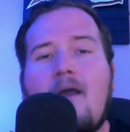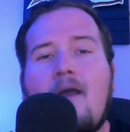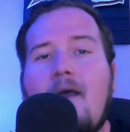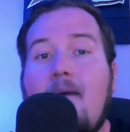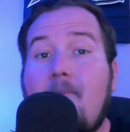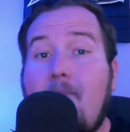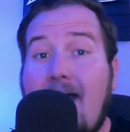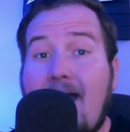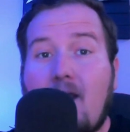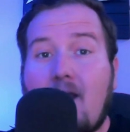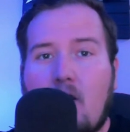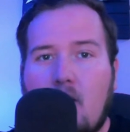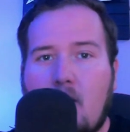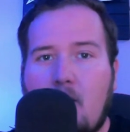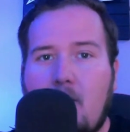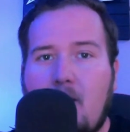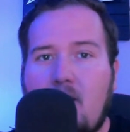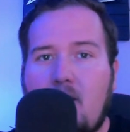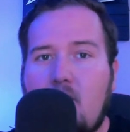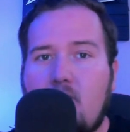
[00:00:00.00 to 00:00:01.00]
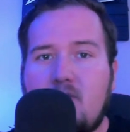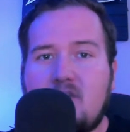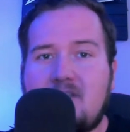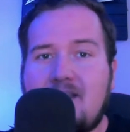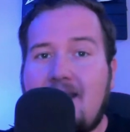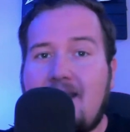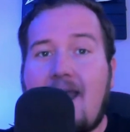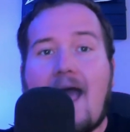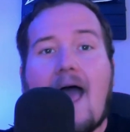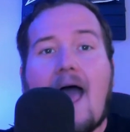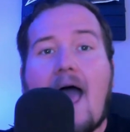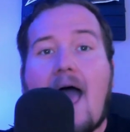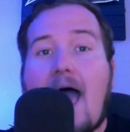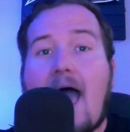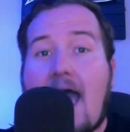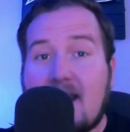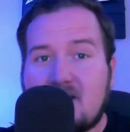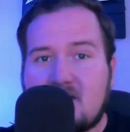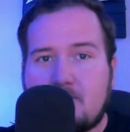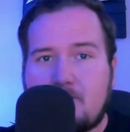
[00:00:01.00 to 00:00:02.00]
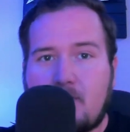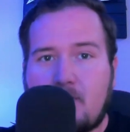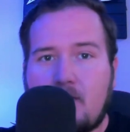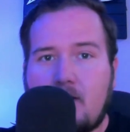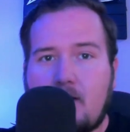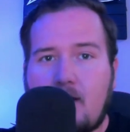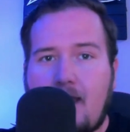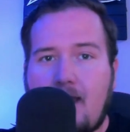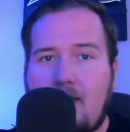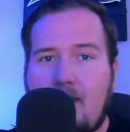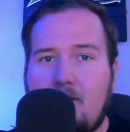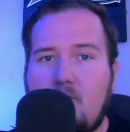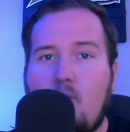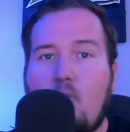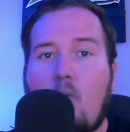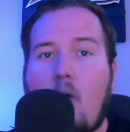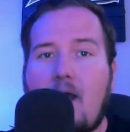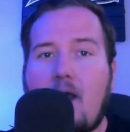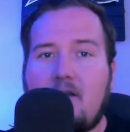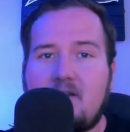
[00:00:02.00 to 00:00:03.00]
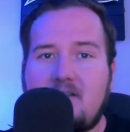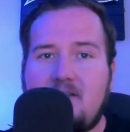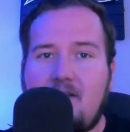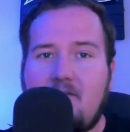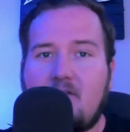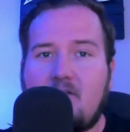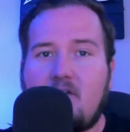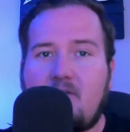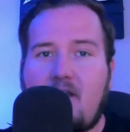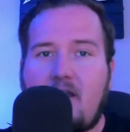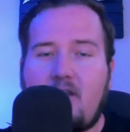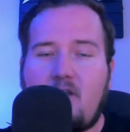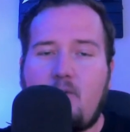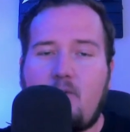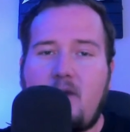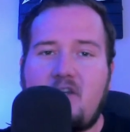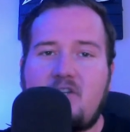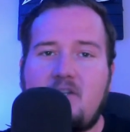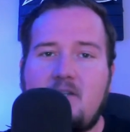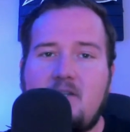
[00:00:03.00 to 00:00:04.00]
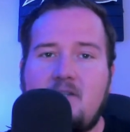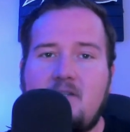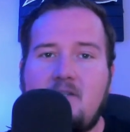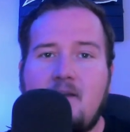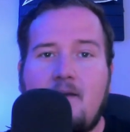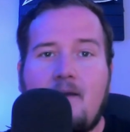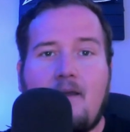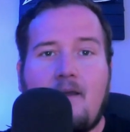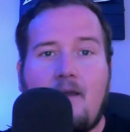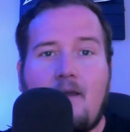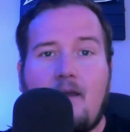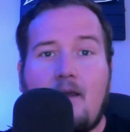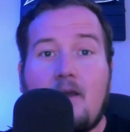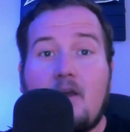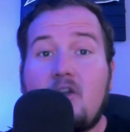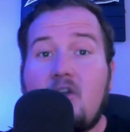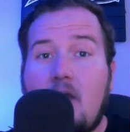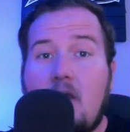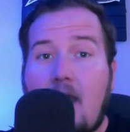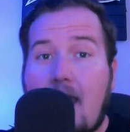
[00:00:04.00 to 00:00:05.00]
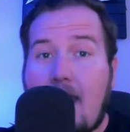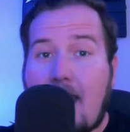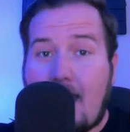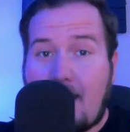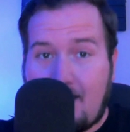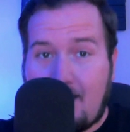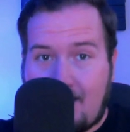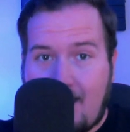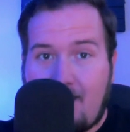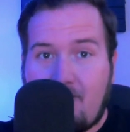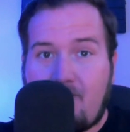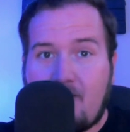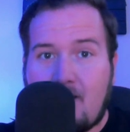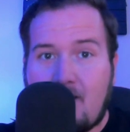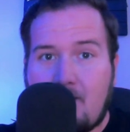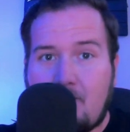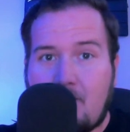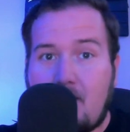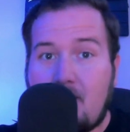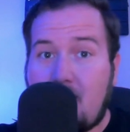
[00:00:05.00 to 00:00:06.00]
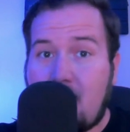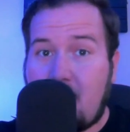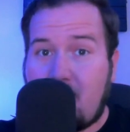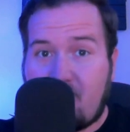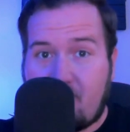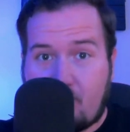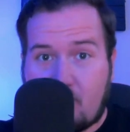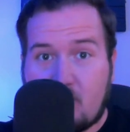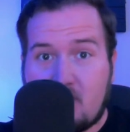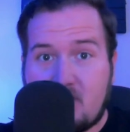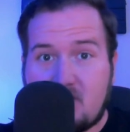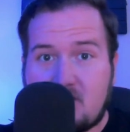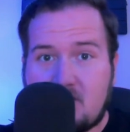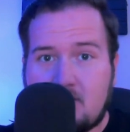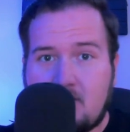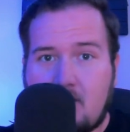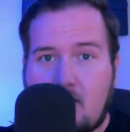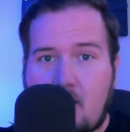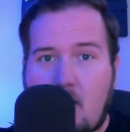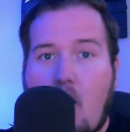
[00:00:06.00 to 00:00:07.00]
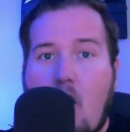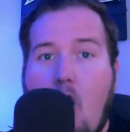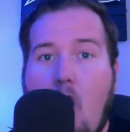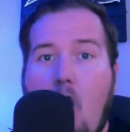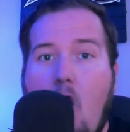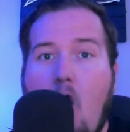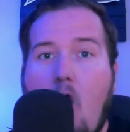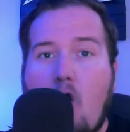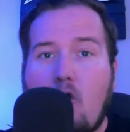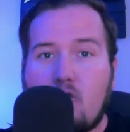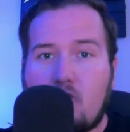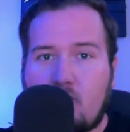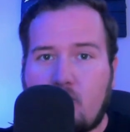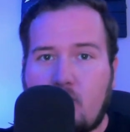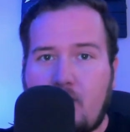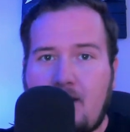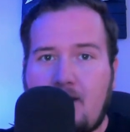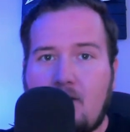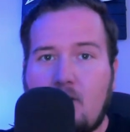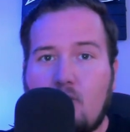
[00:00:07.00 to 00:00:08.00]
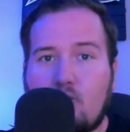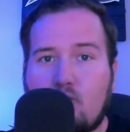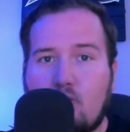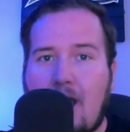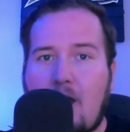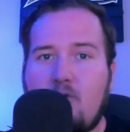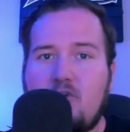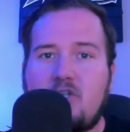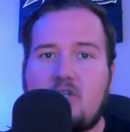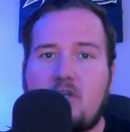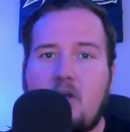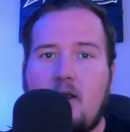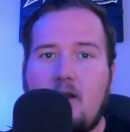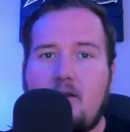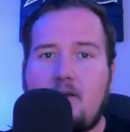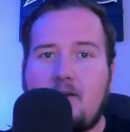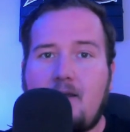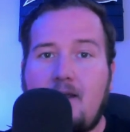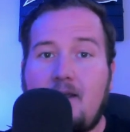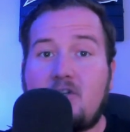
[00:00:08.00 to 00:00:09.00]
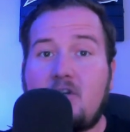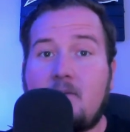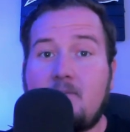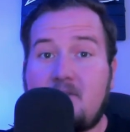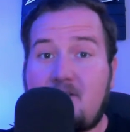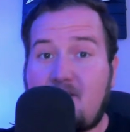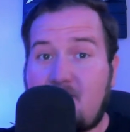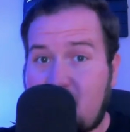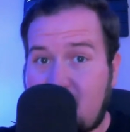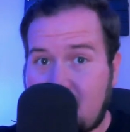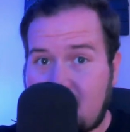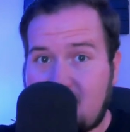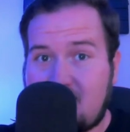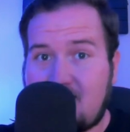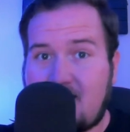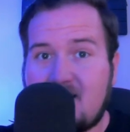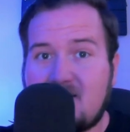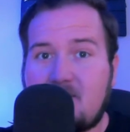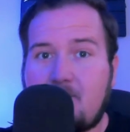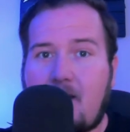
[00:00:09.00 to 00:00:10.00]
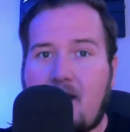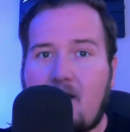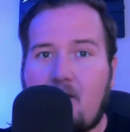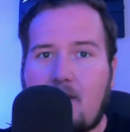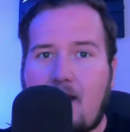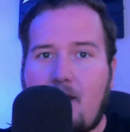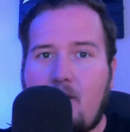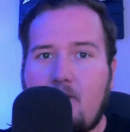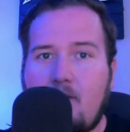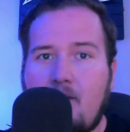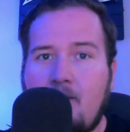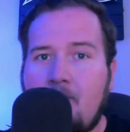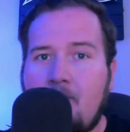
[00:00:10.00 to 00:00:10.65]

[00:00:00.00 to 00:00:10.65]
Matt Harmon, who is an expert at wide receiver evaluations, gave him the first all-green route chart in terms of success by route